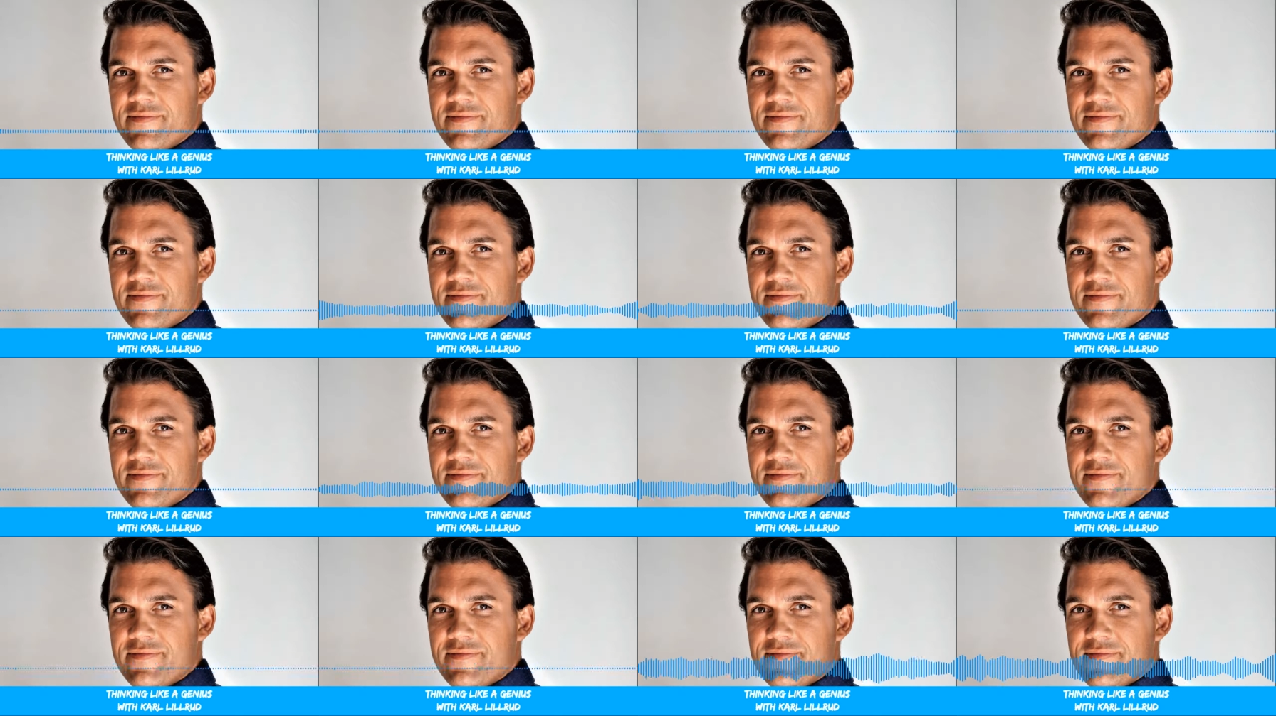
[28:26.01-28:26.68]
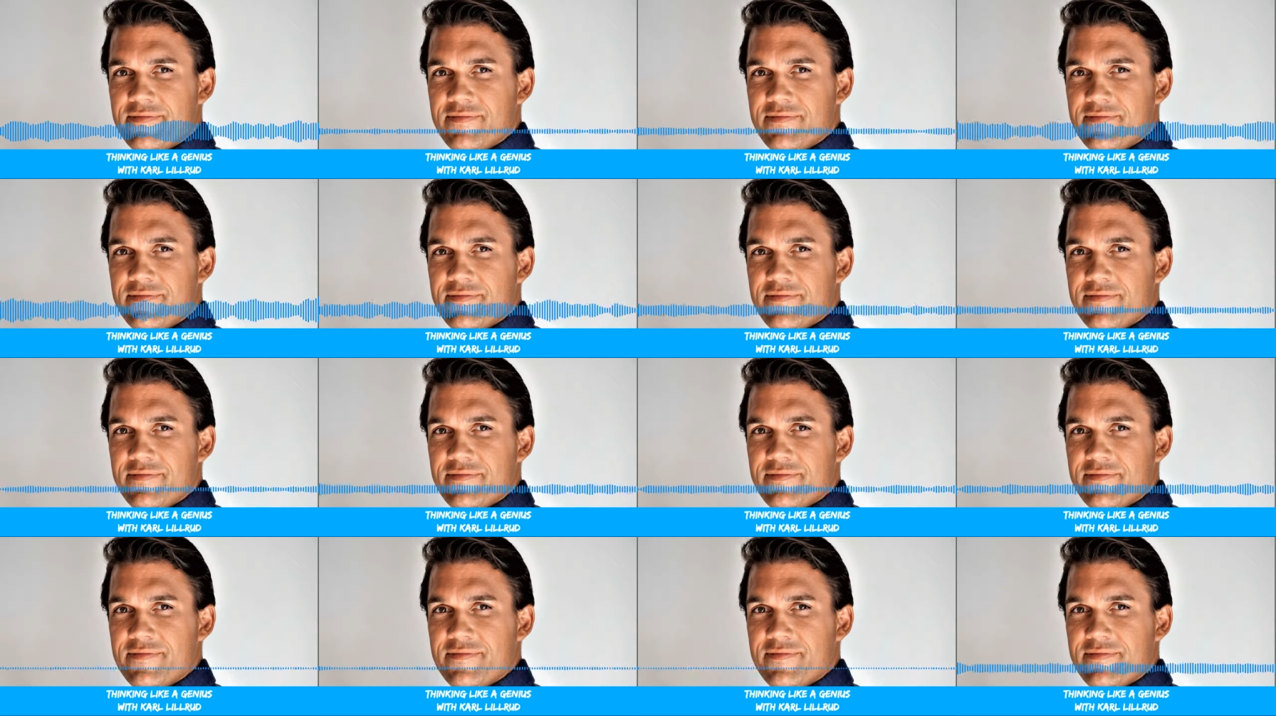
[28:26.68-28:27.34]
people process
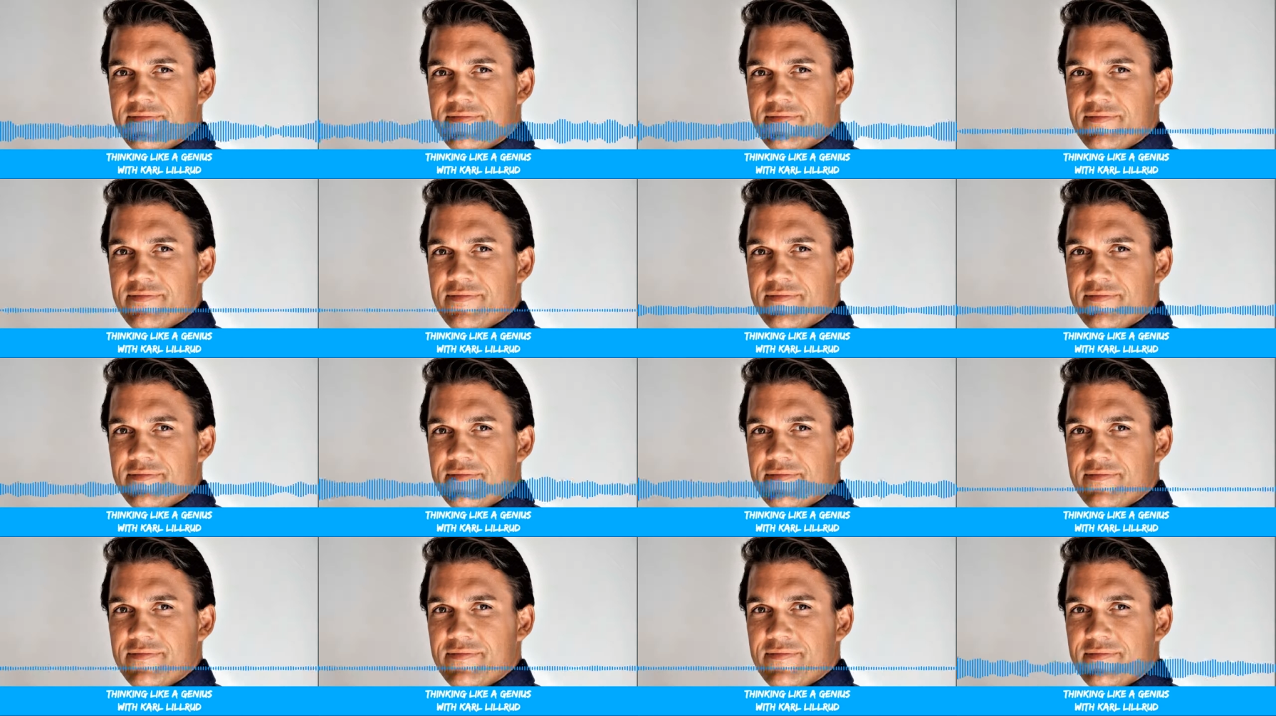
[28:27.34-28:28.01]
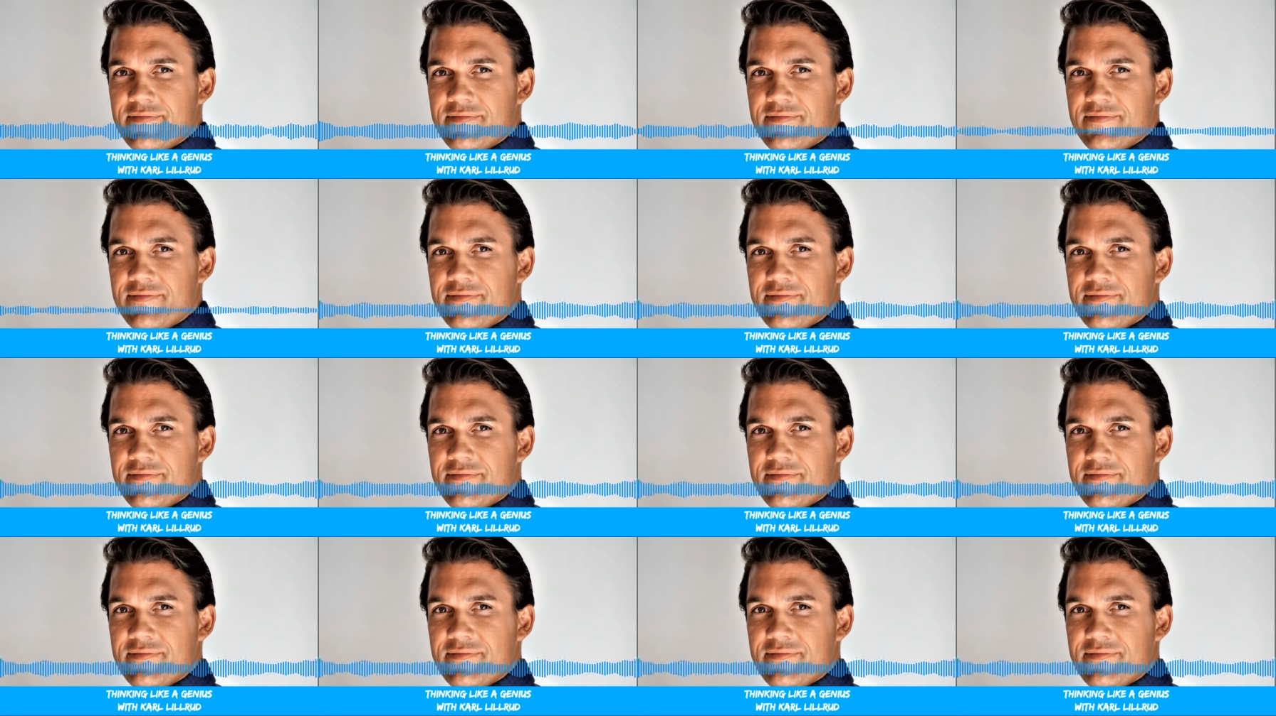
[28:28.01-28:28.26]
information naturally.